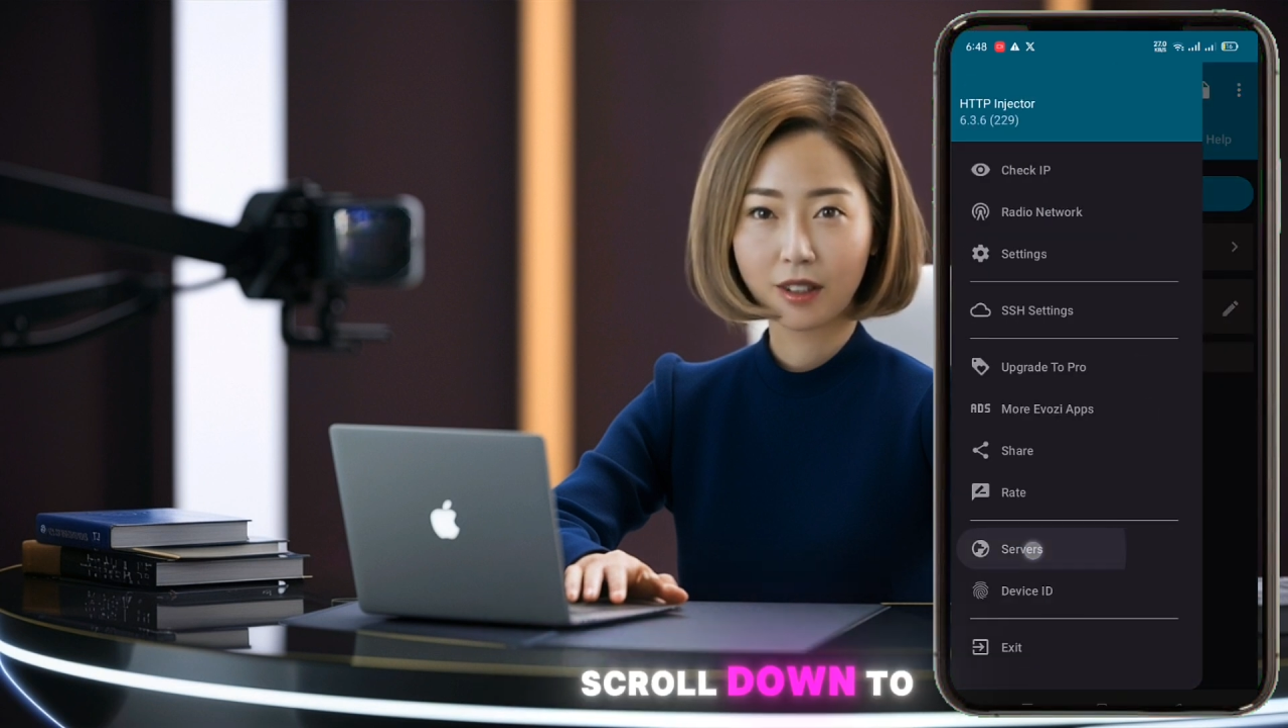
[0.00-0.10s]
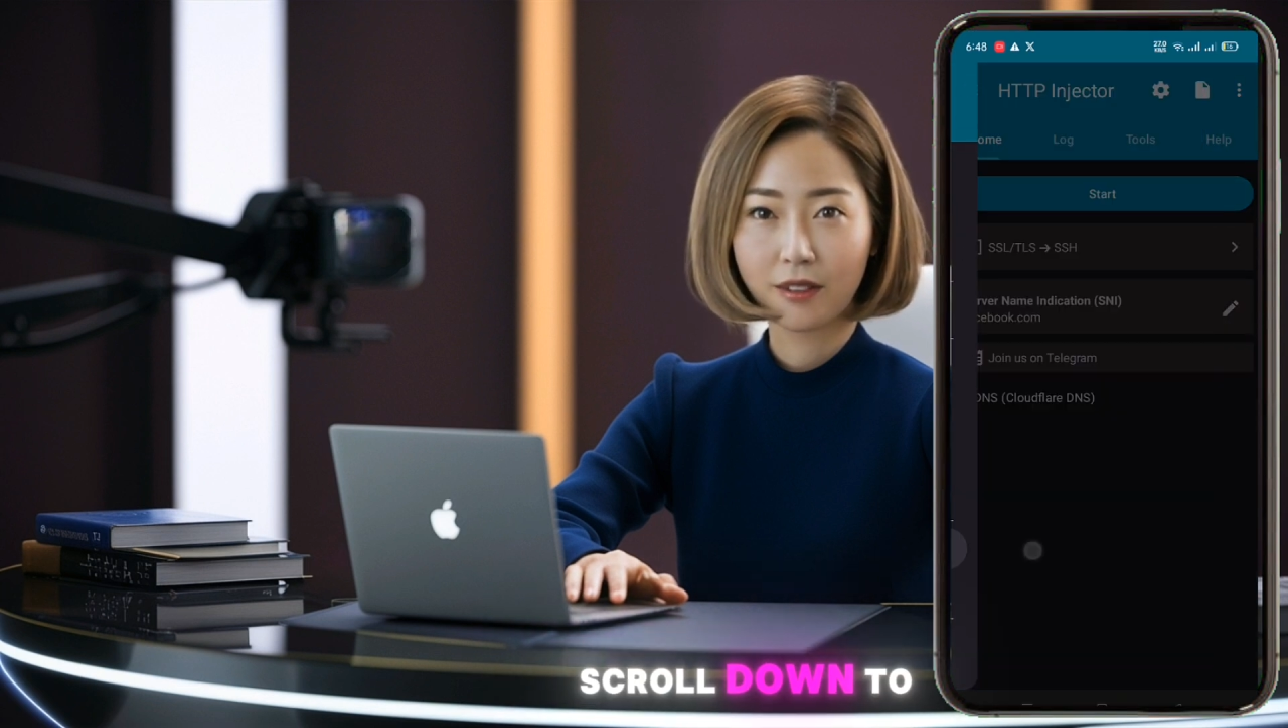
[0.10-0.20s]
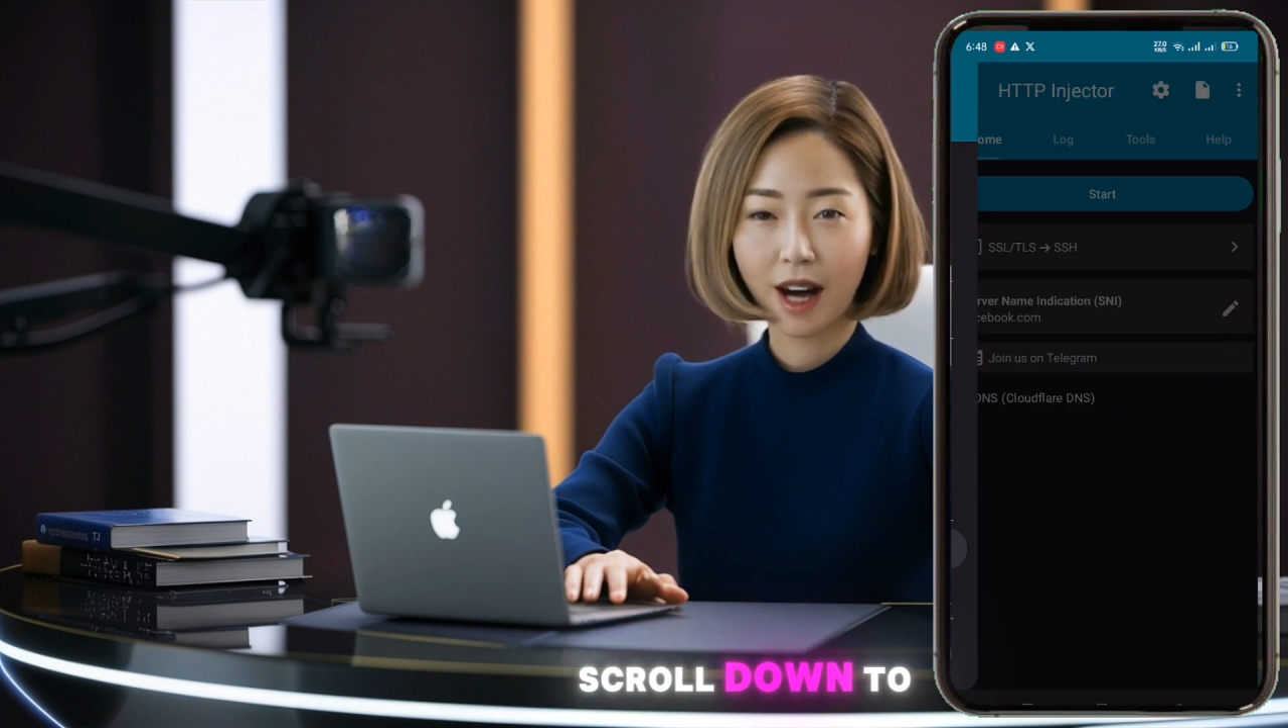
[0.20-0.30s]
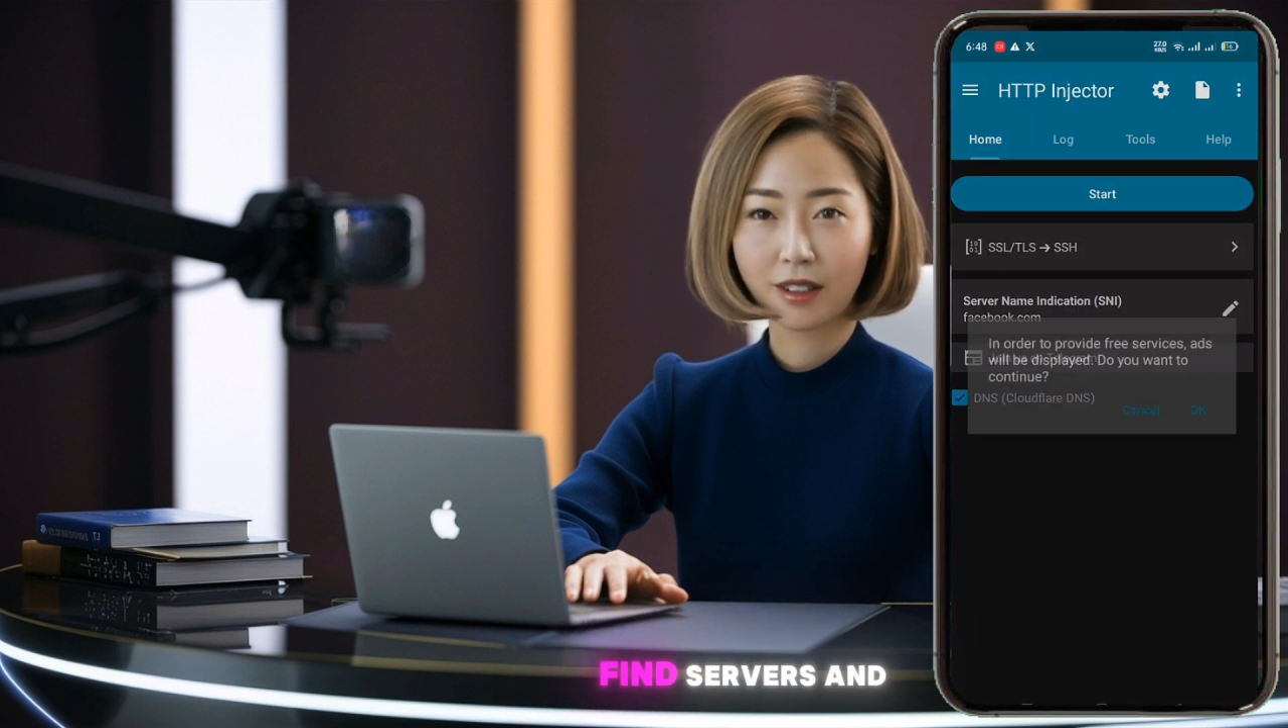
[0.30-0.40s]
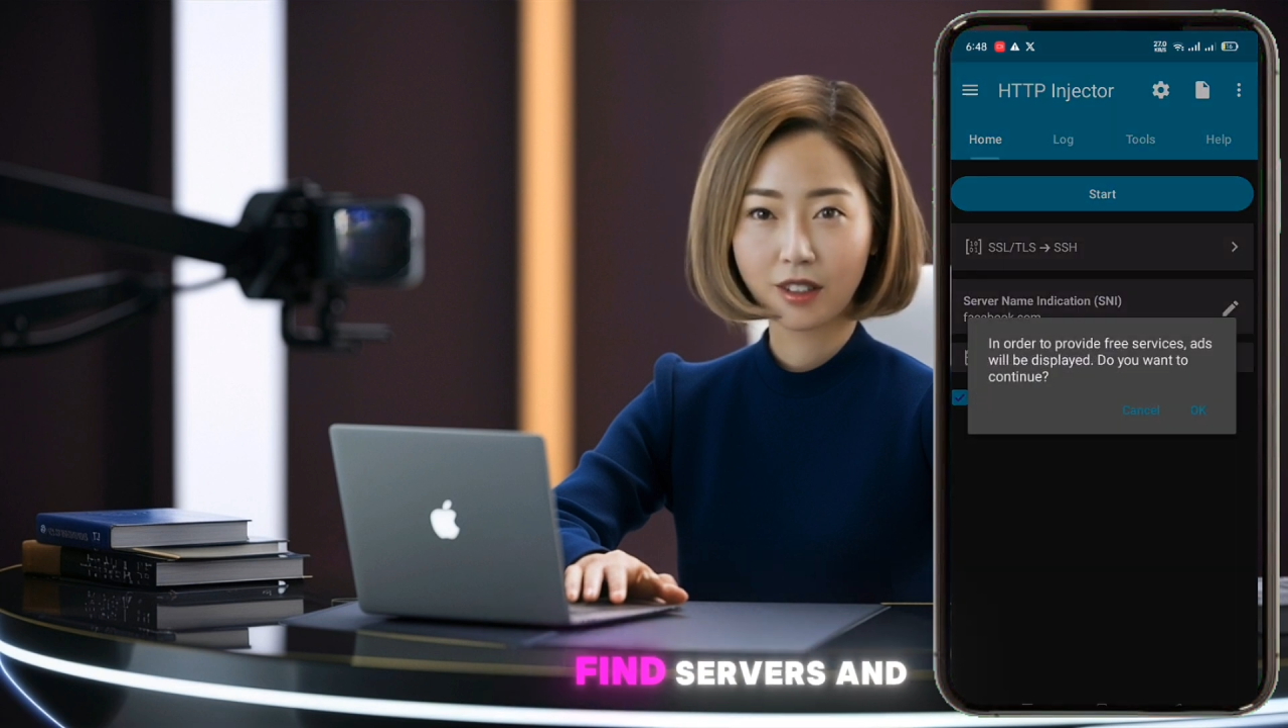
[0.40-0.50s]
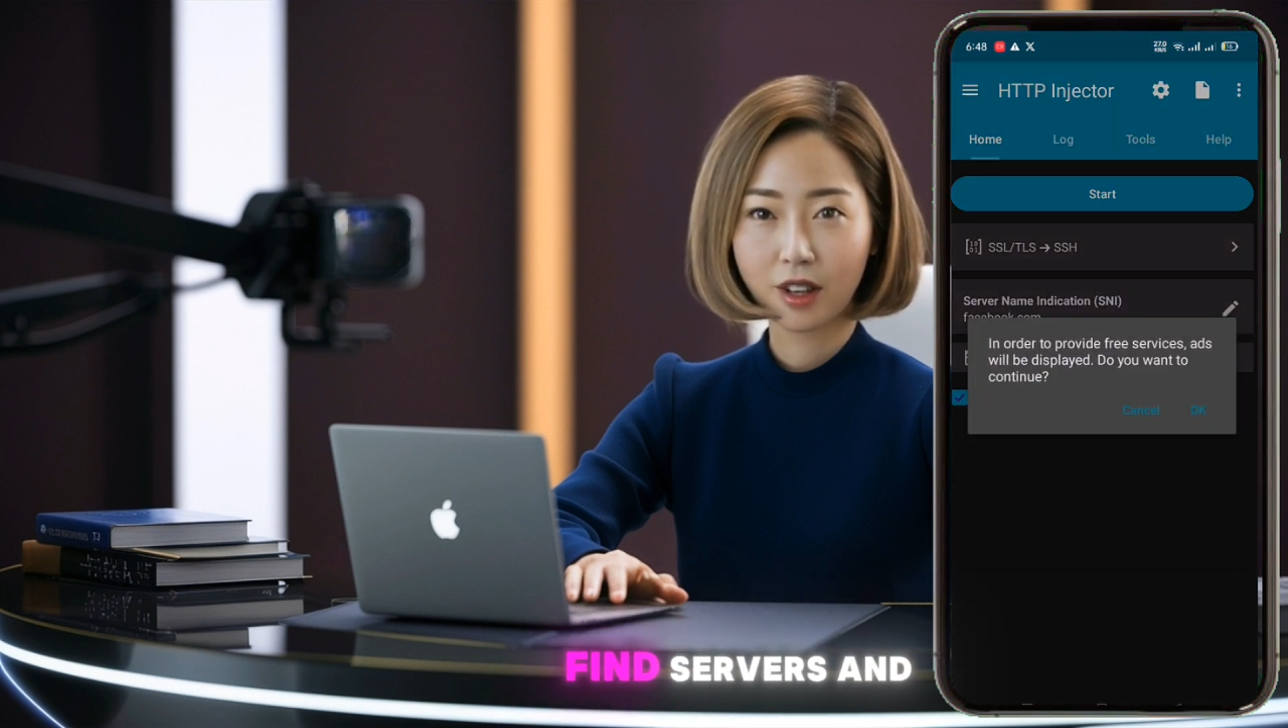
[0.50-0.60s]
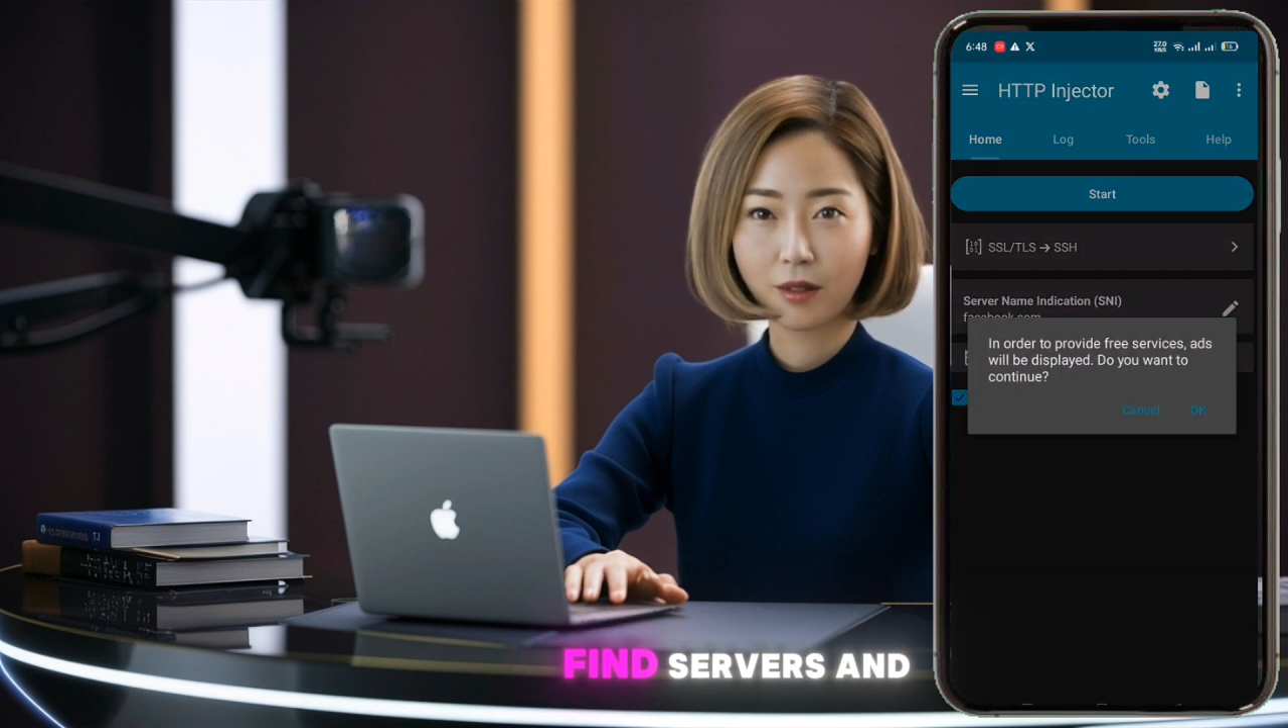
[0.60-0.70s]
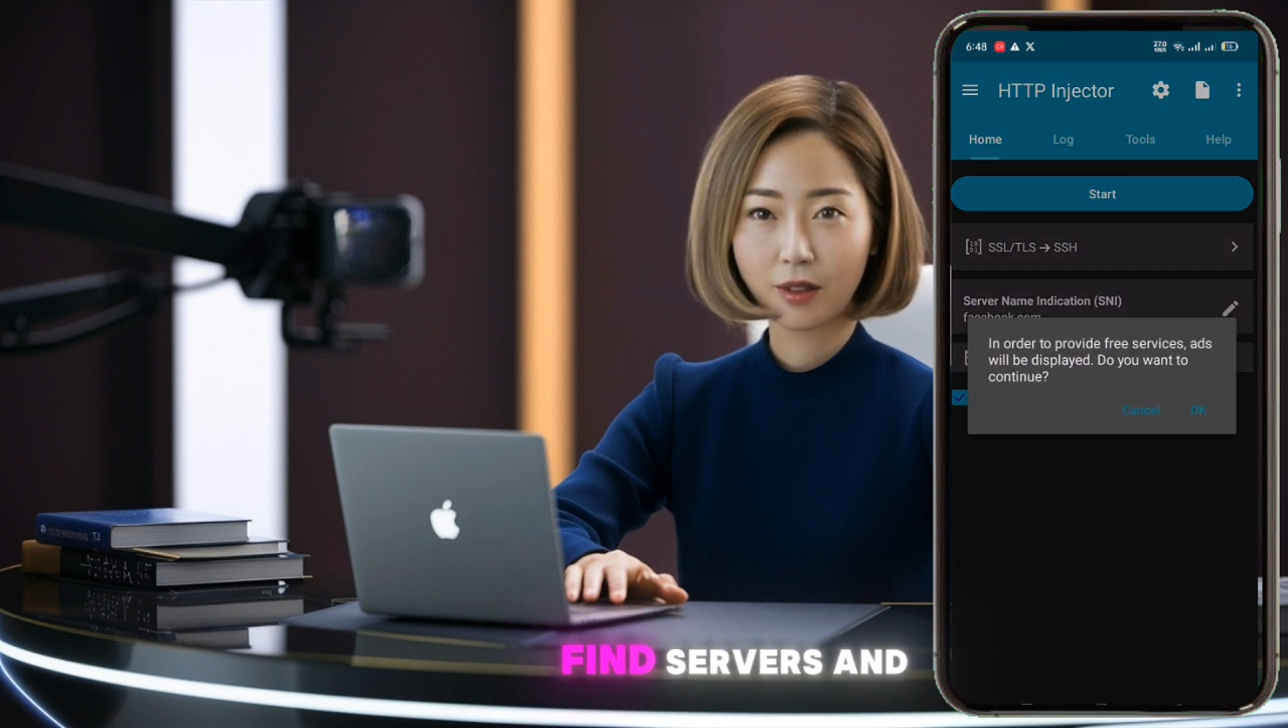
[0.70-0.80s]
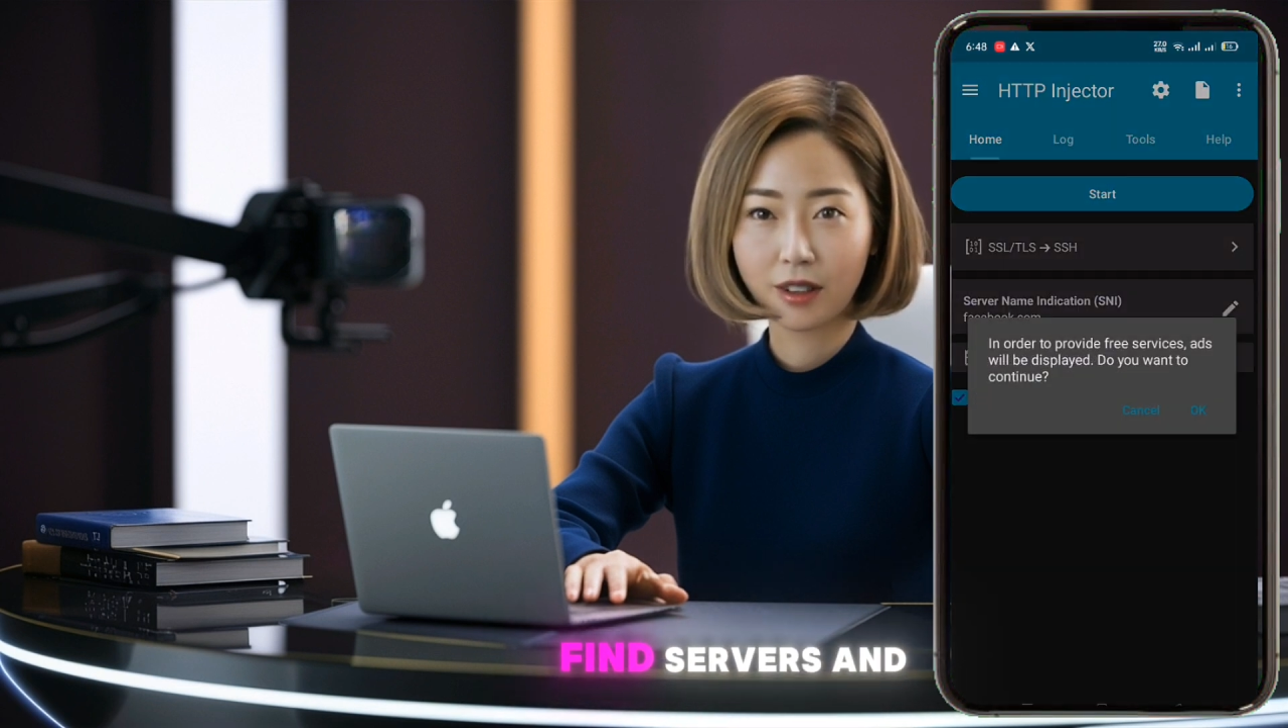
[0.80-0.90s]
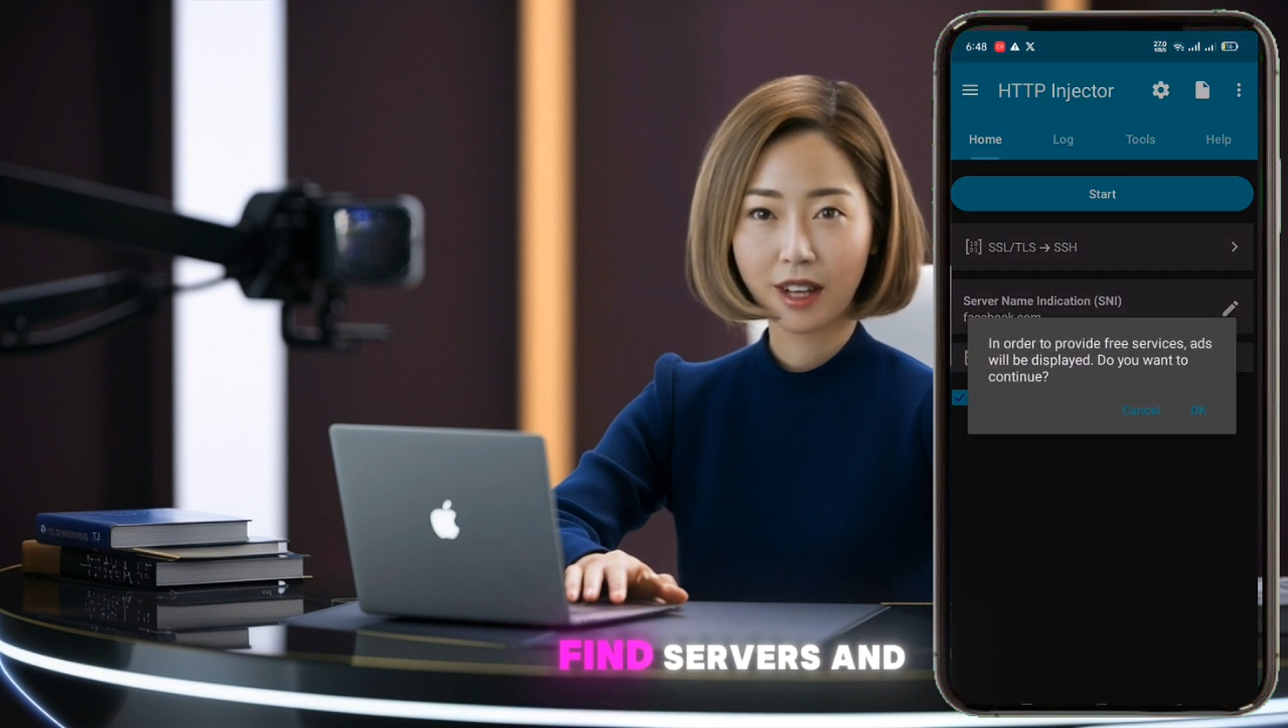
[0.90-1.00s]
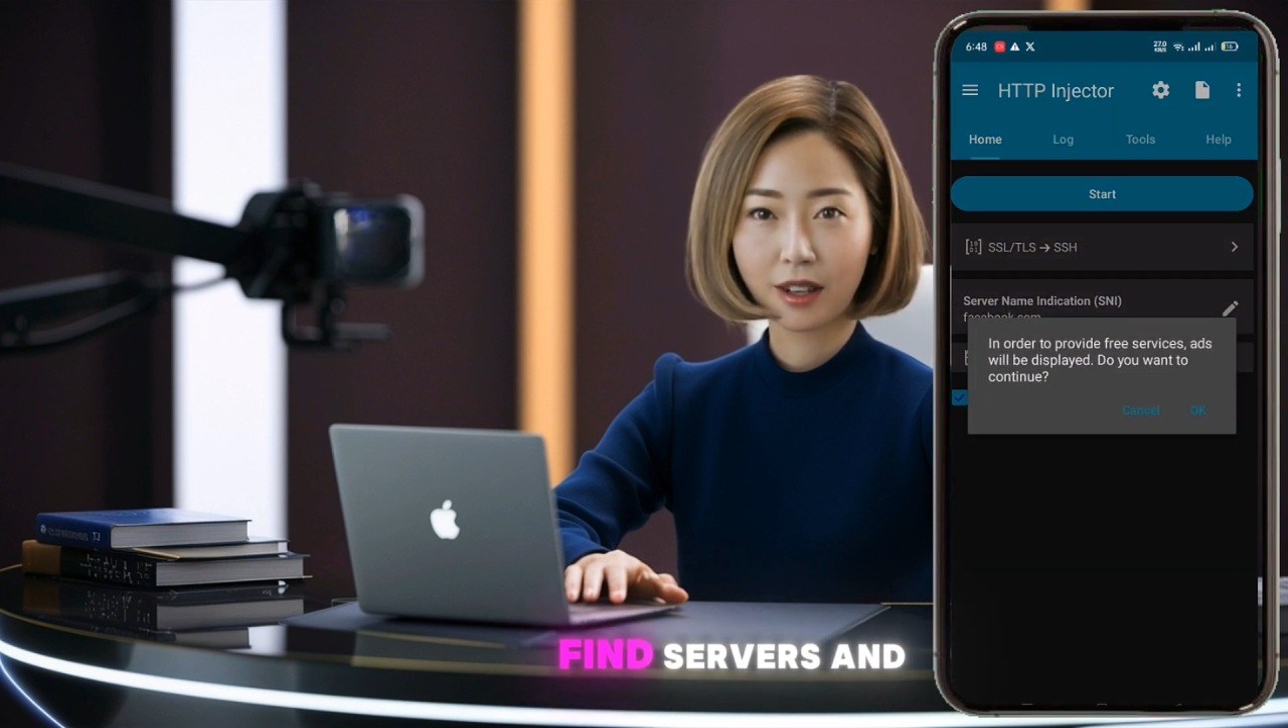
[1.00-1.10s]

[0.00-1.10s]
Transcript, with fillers: to find servers